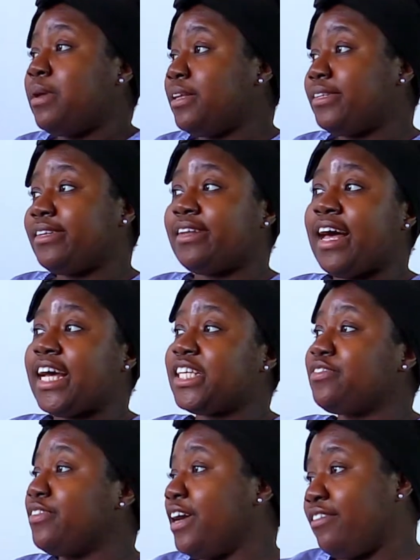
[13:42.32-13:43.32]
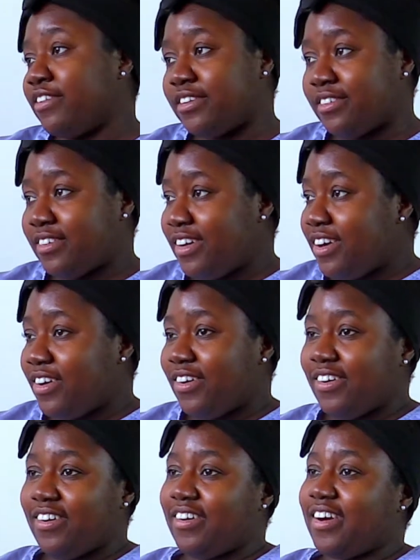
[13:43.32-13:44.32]
meant to last forever.
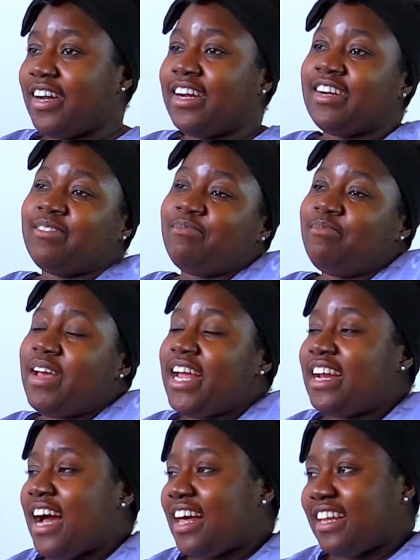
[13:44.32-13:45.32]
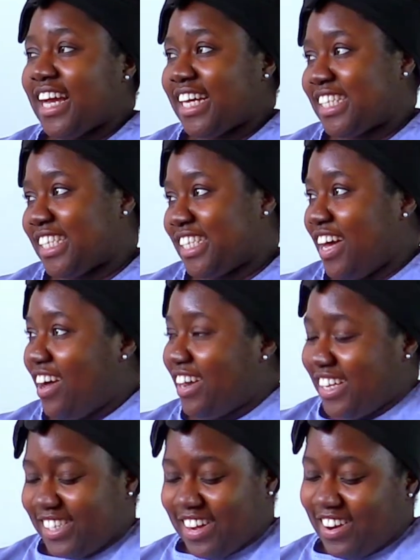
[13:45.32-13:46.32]
May not last as long
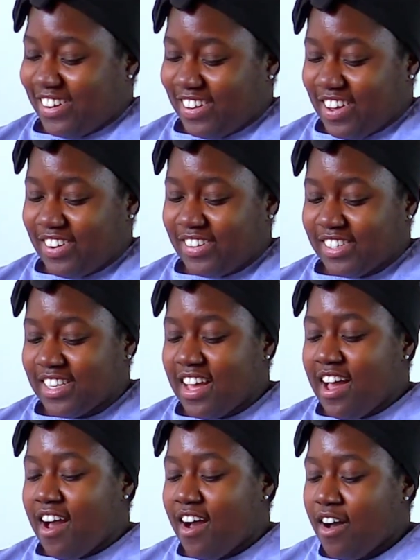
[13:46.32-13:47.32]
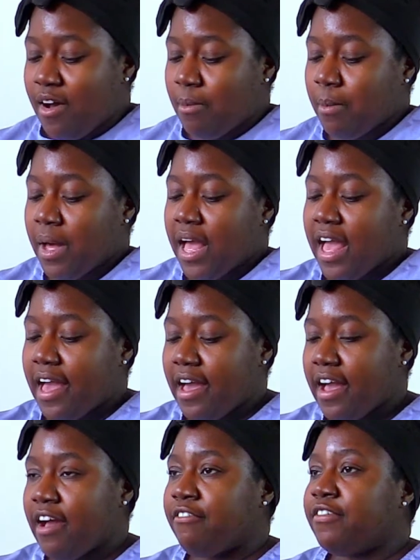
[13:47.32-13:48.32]
as our clothes.
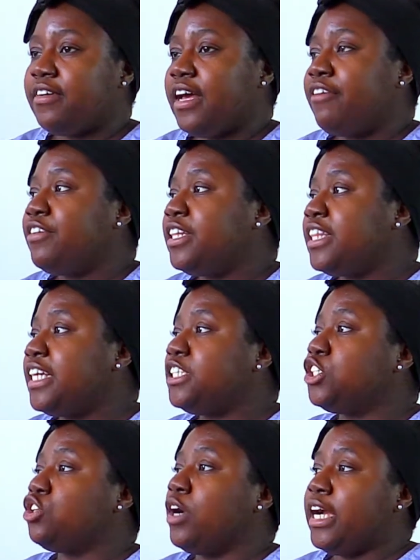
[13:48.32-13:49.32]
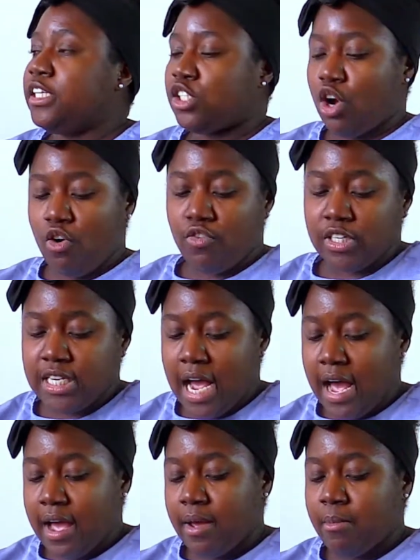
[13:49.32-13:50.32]
Everything degrades over
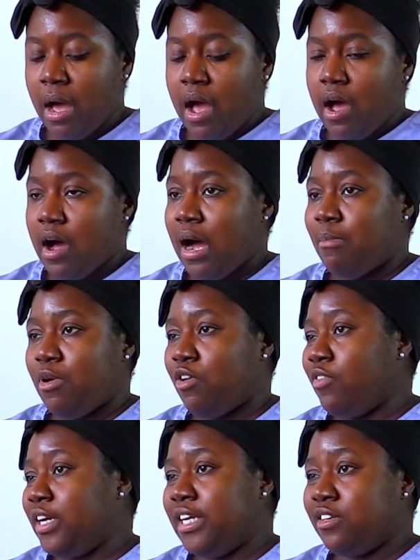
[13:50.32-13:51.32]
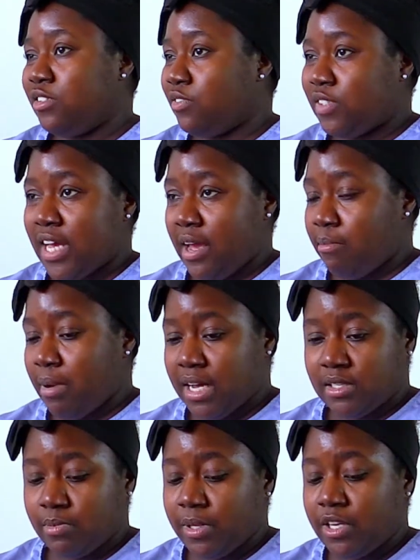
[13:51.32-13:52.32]
time, over years of time,
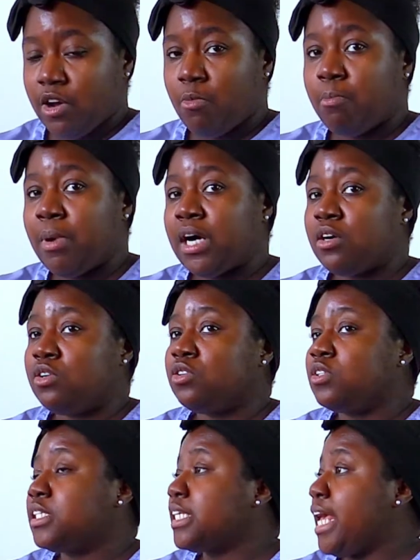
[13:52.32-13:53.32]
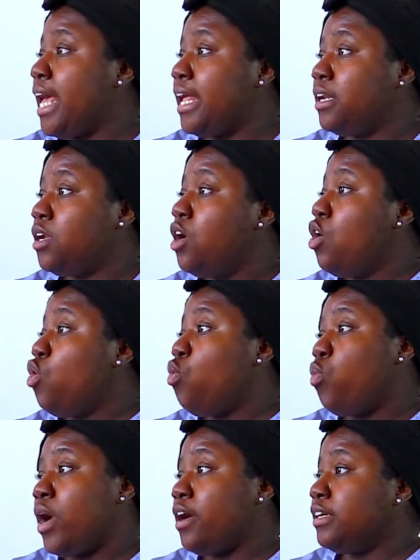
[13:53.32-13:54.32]
possibly. Buckles can
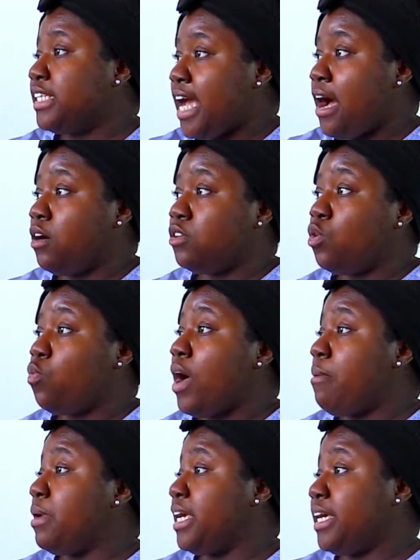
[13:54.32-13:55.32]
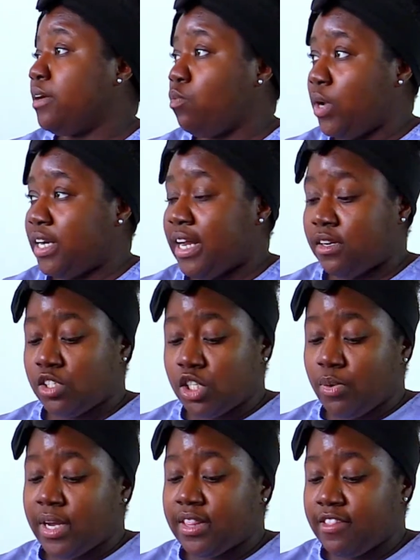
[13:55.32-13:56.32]
wear down, the webbing can wear down, and
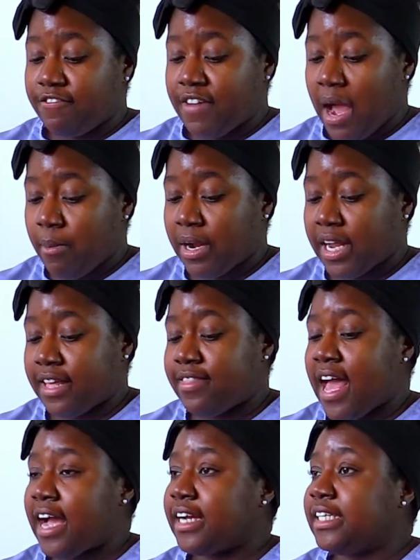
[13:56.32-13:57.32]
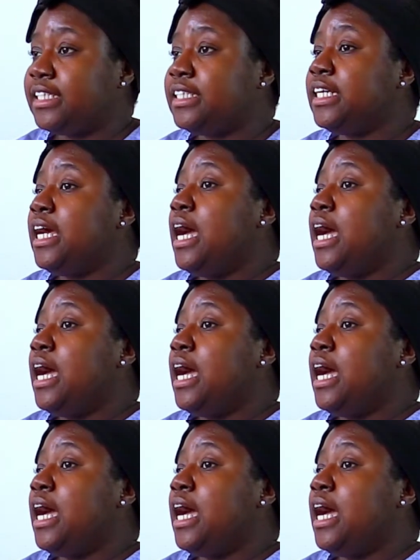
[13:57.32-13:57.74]
so can the fabric, and that could